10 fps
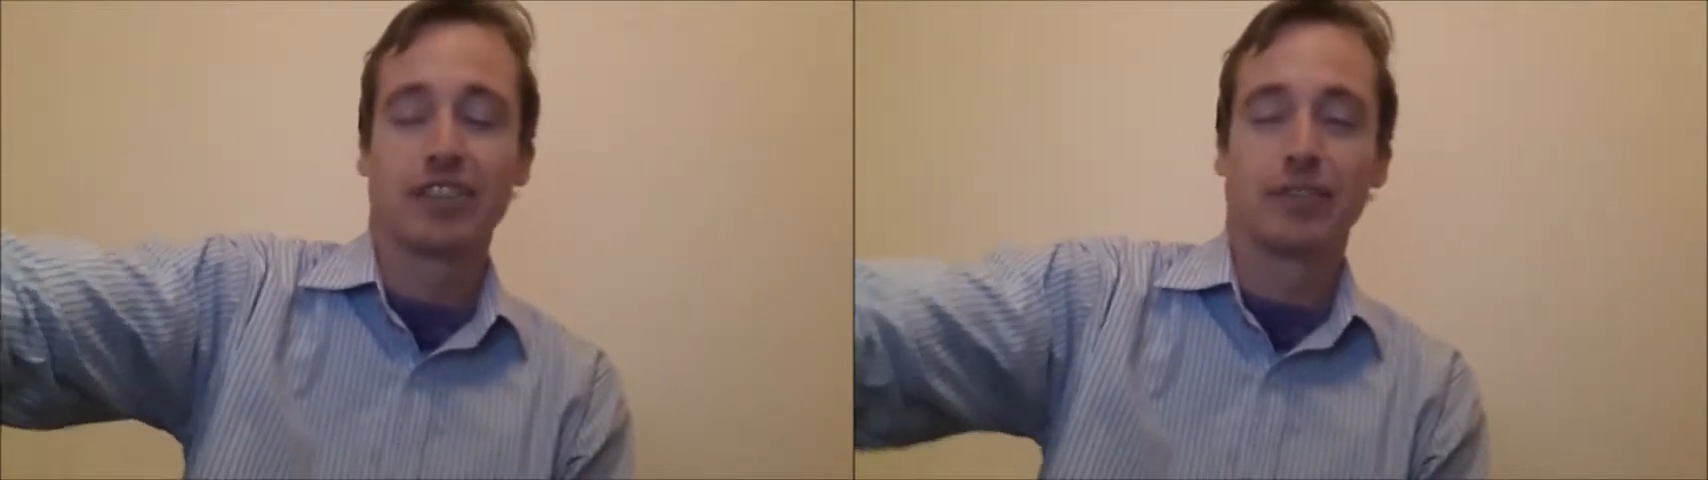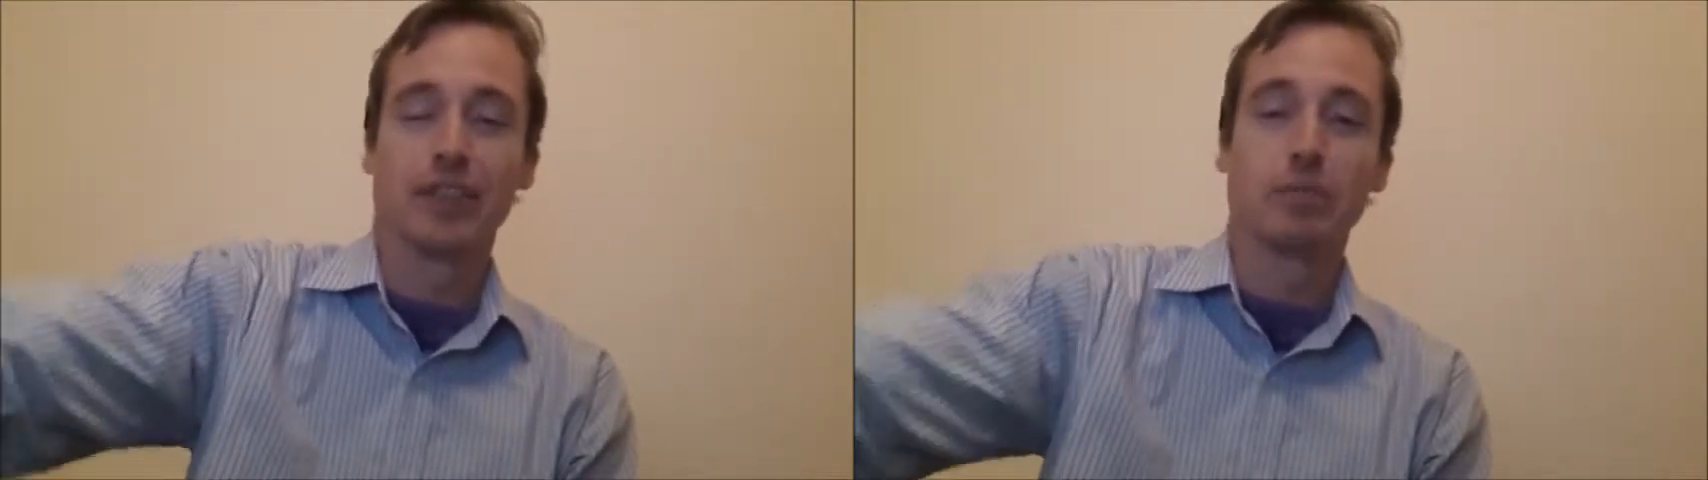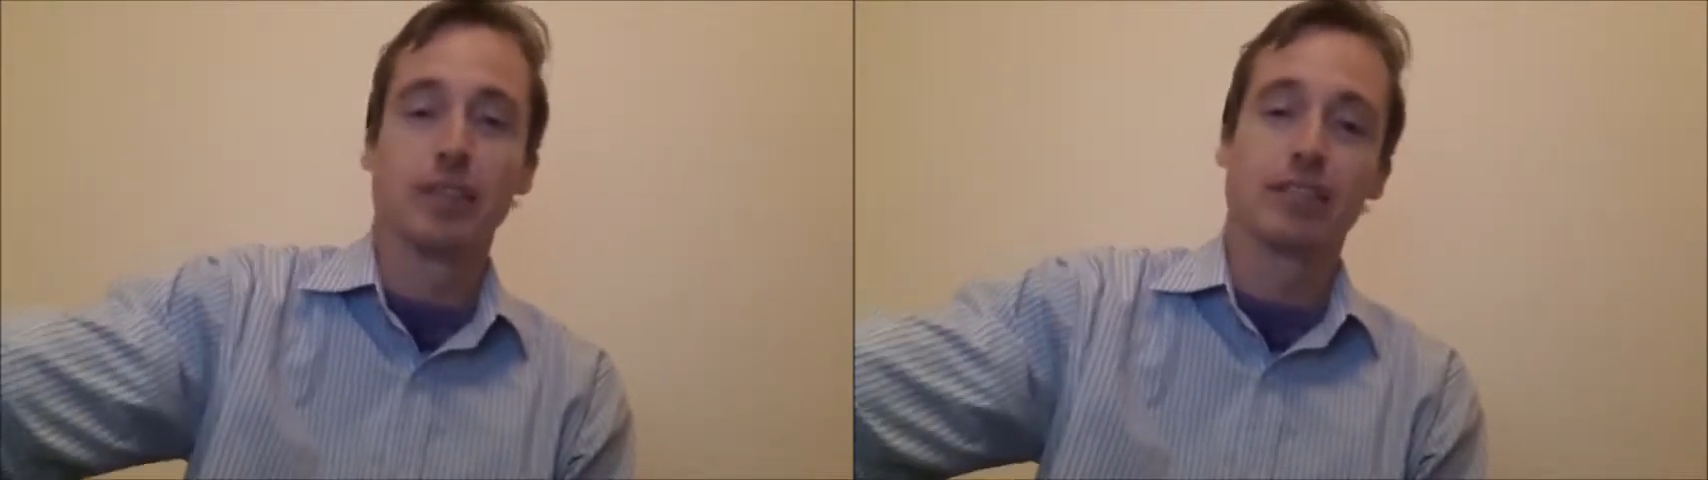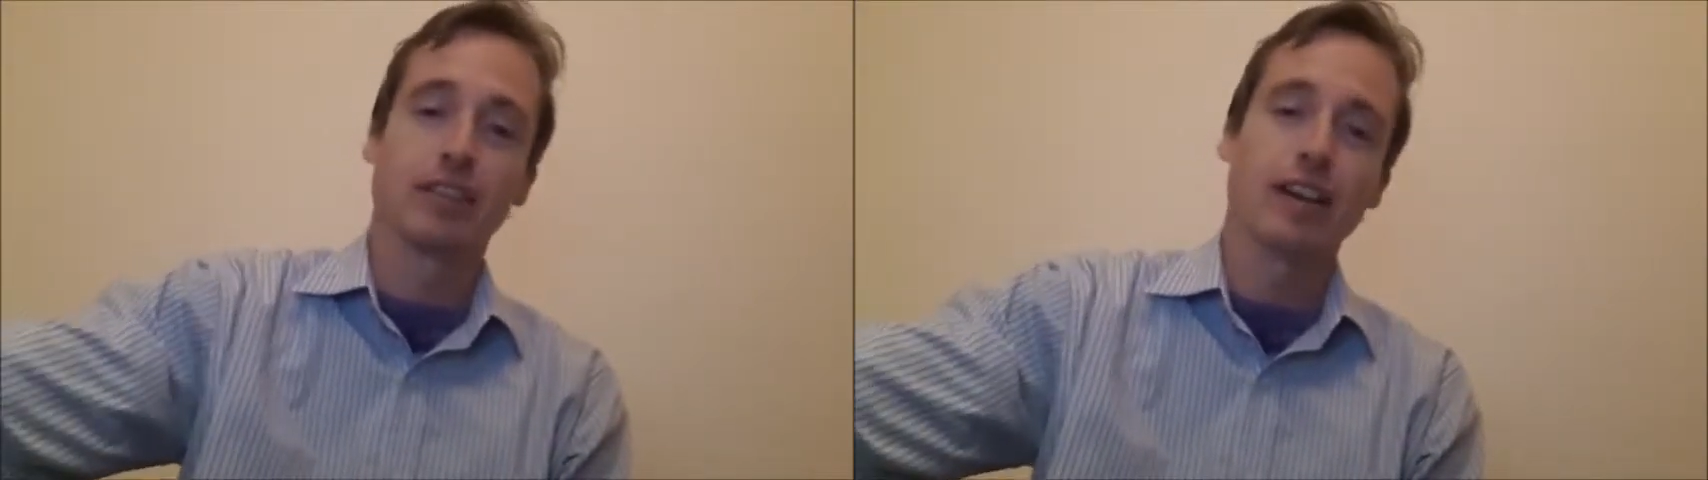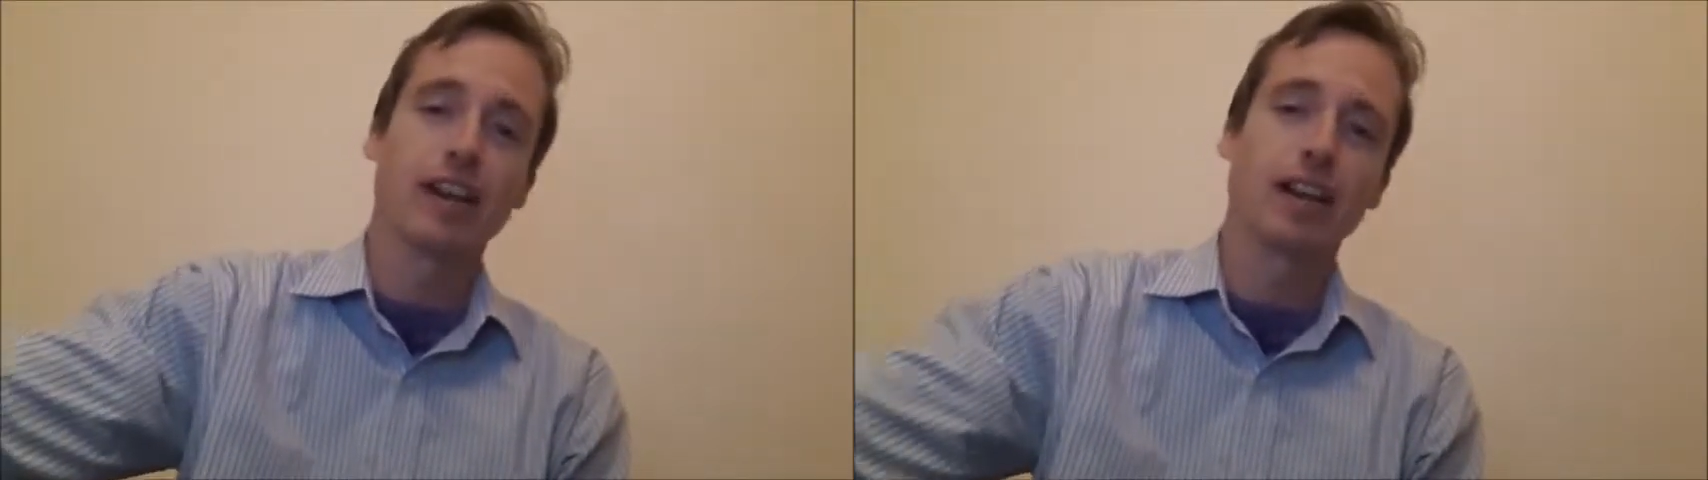giving it a bit of
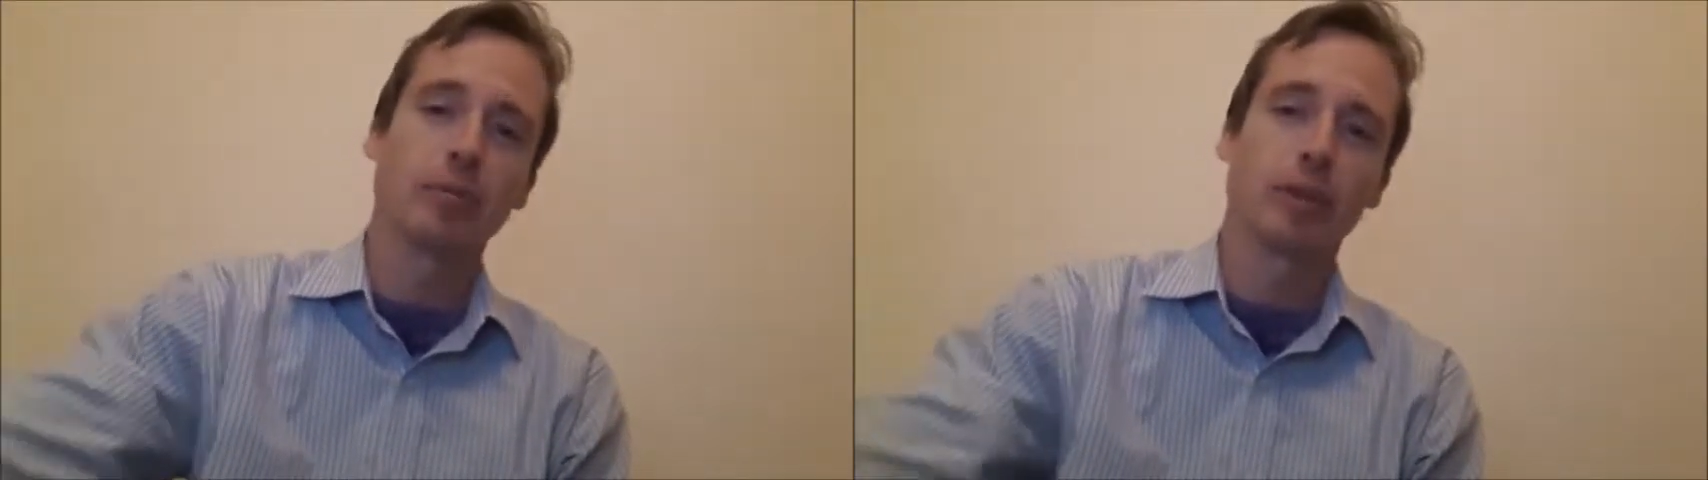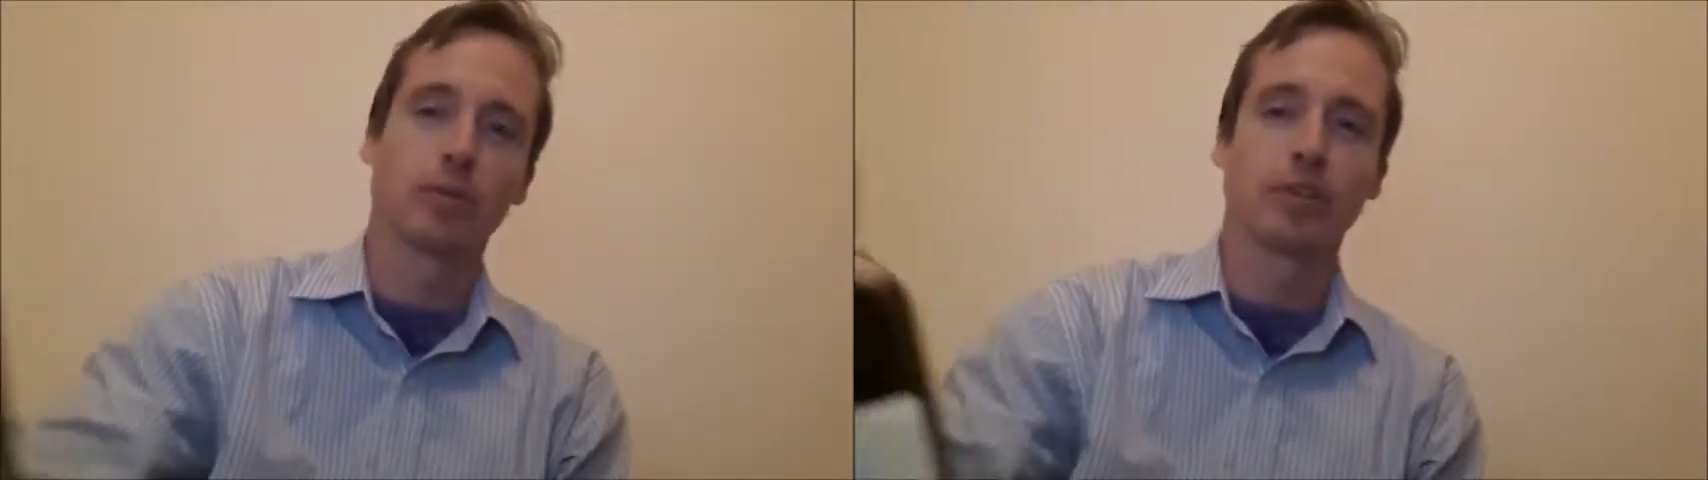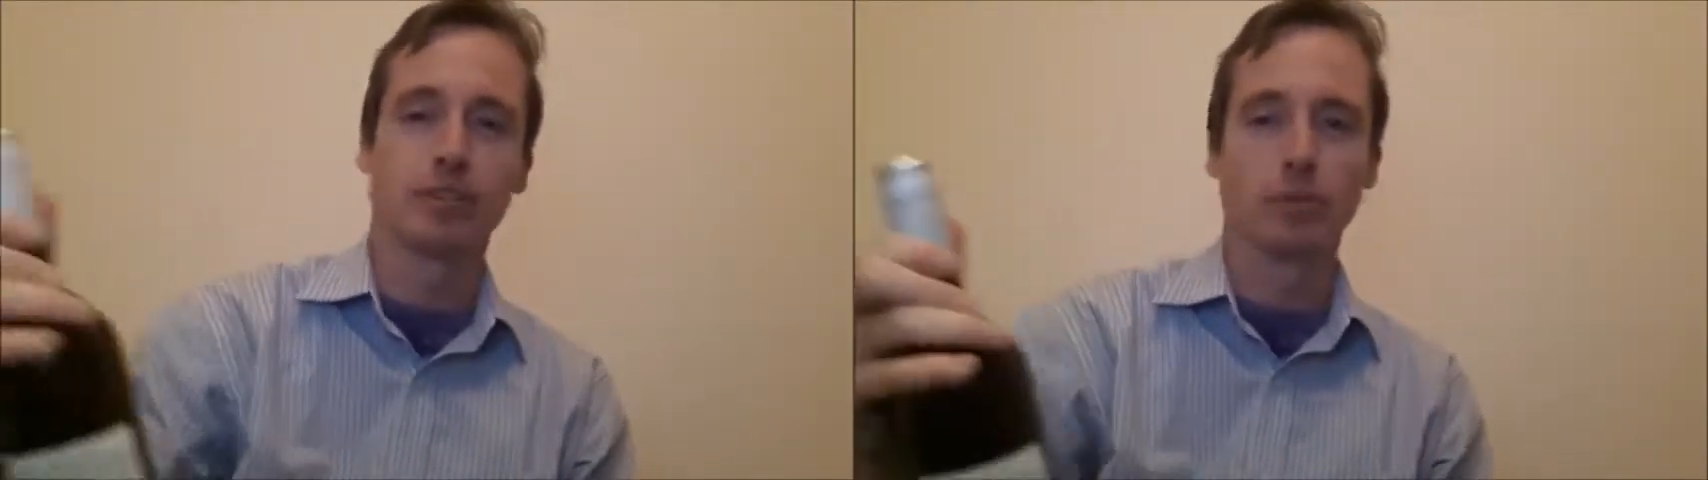time and I wanted